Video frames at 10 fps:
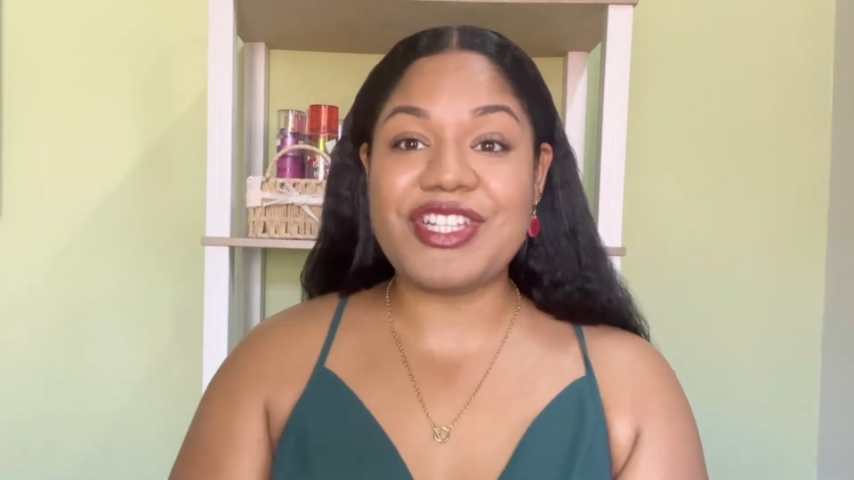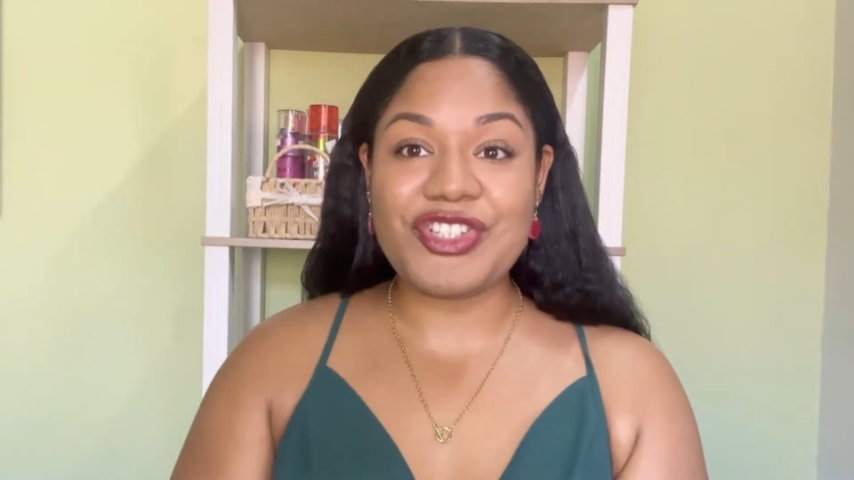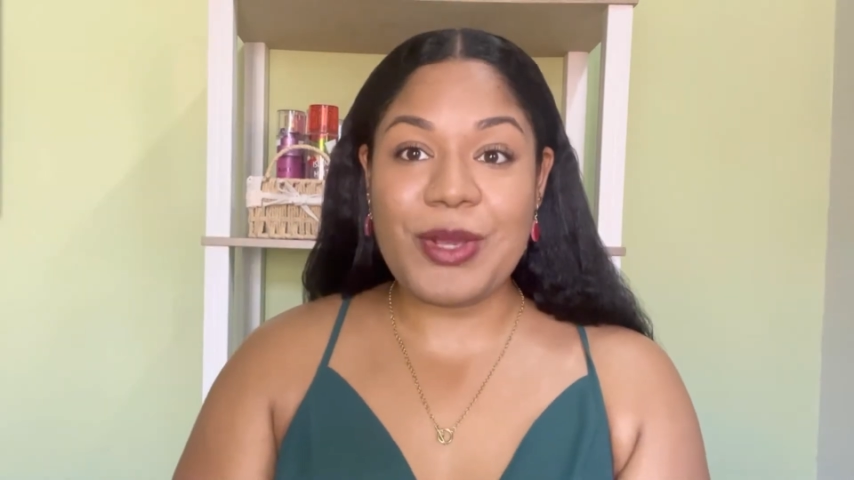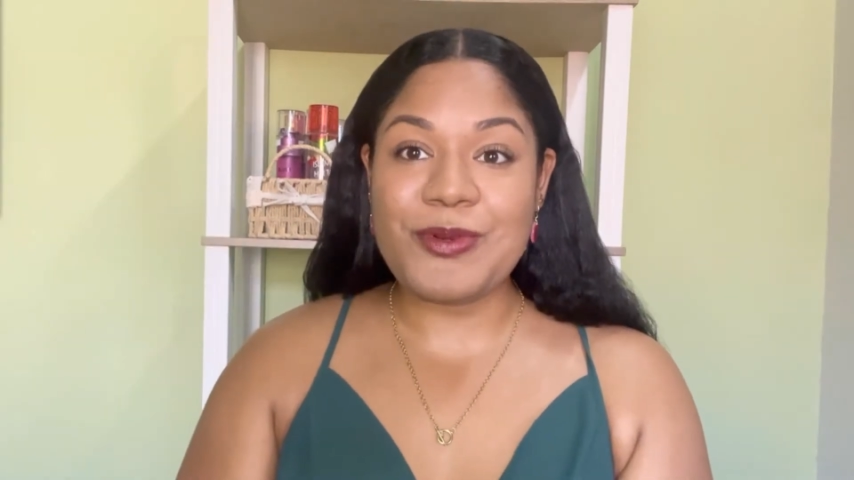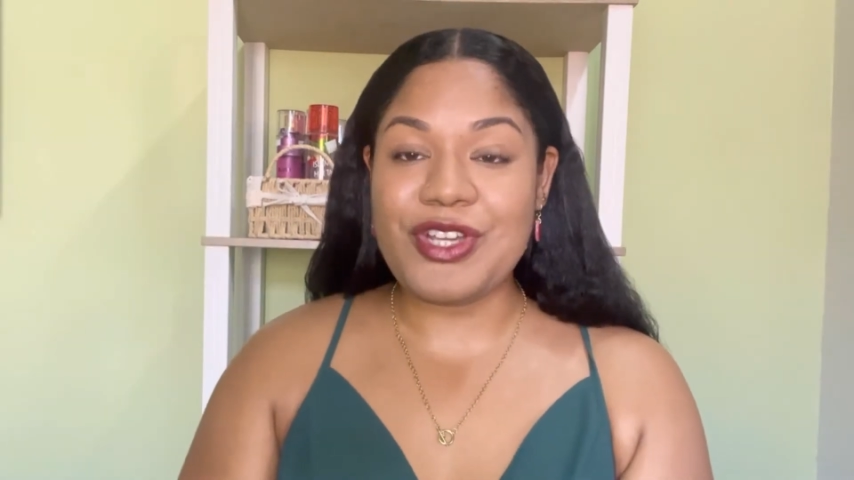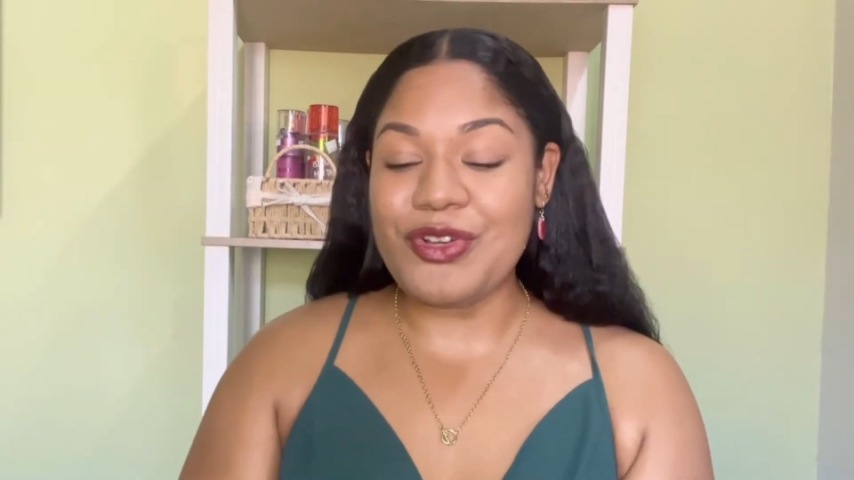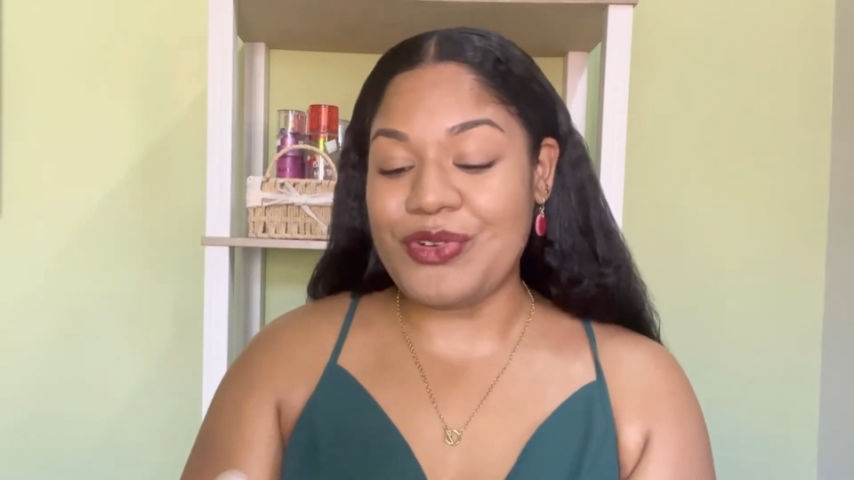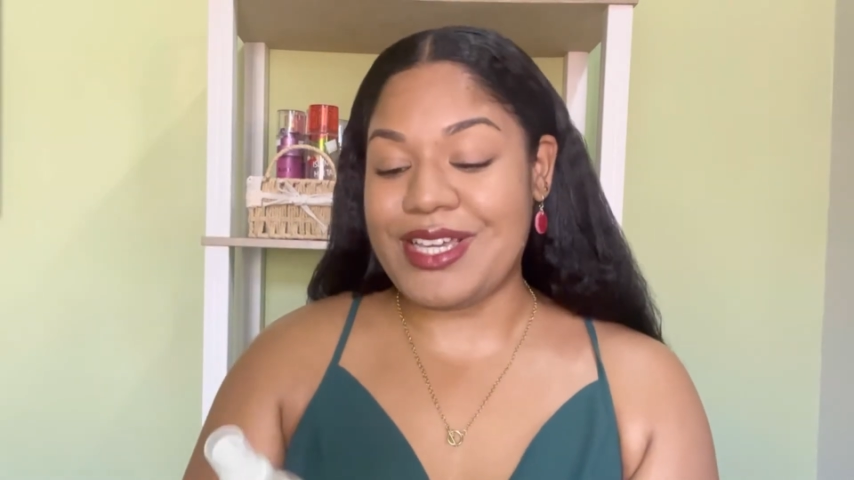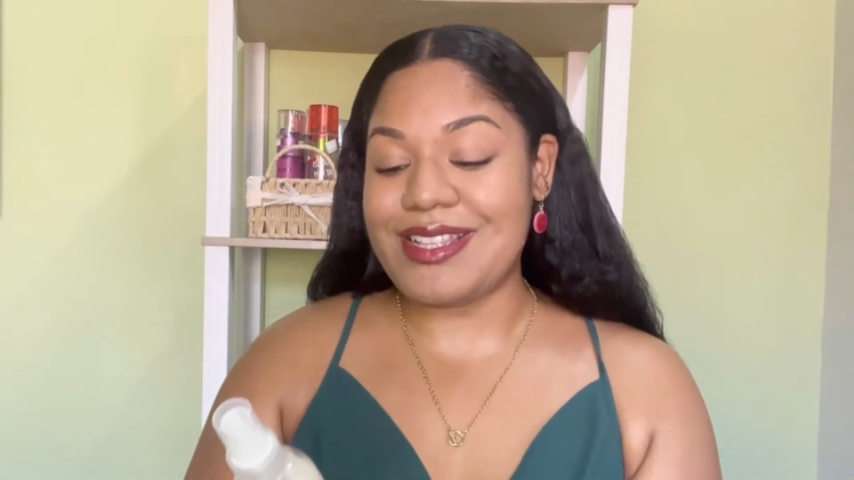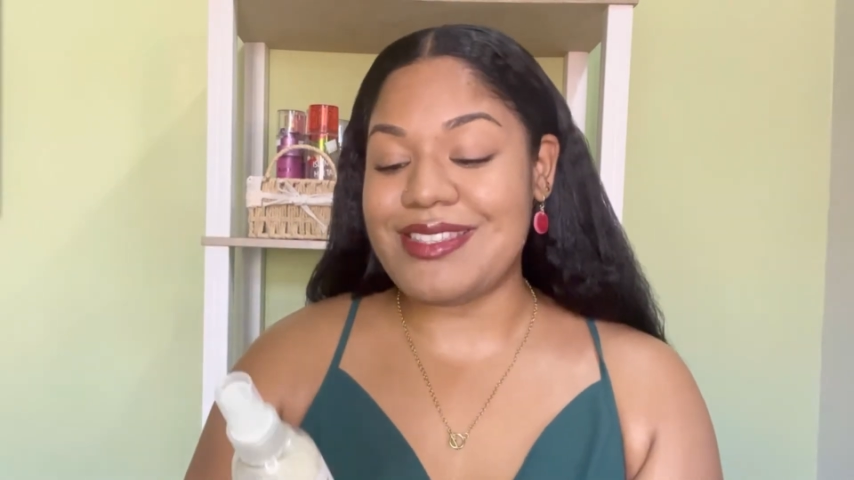description
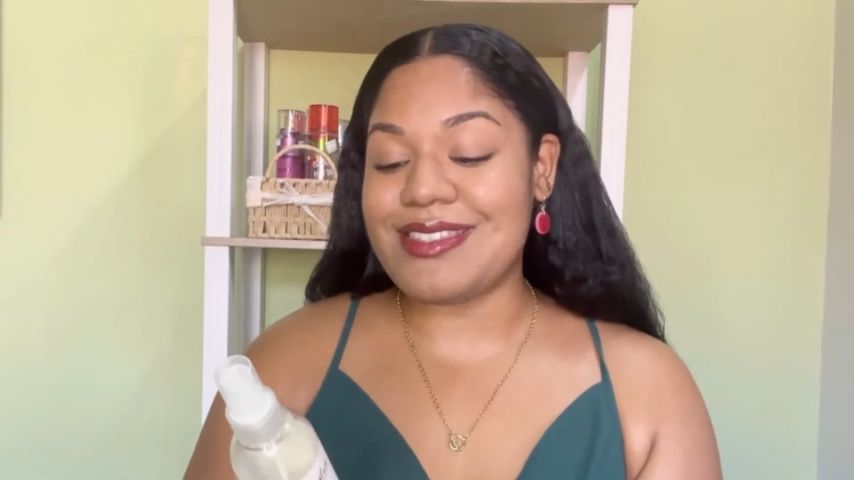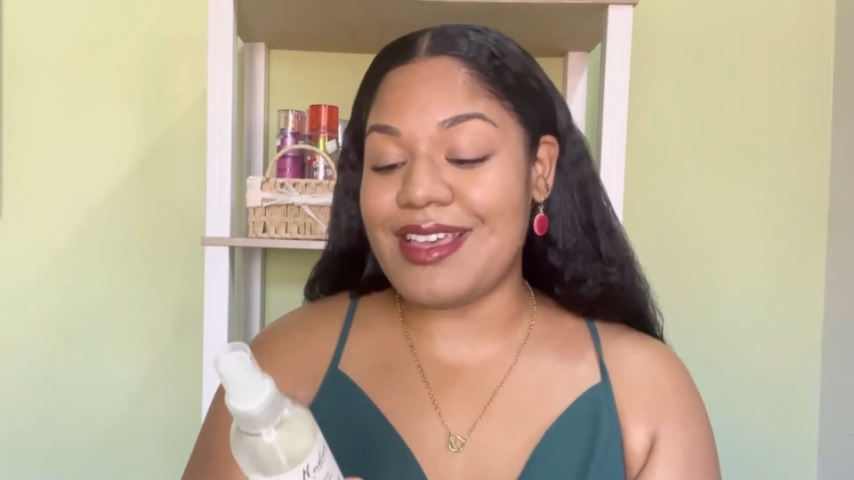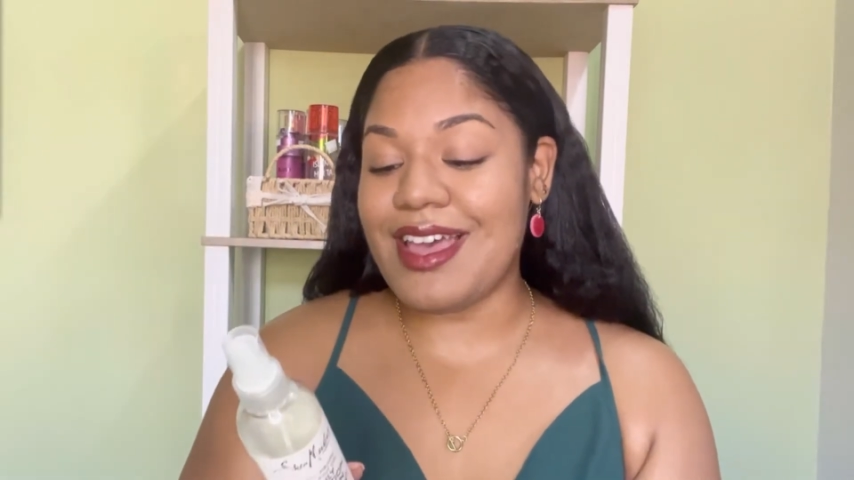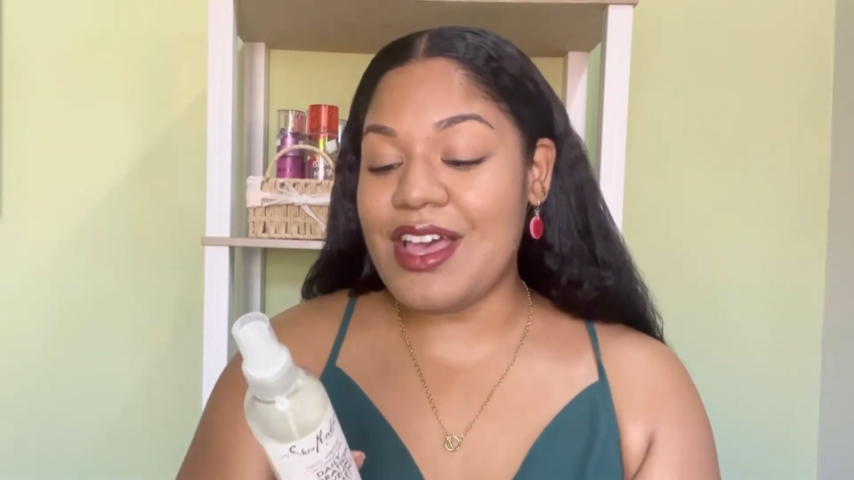reads,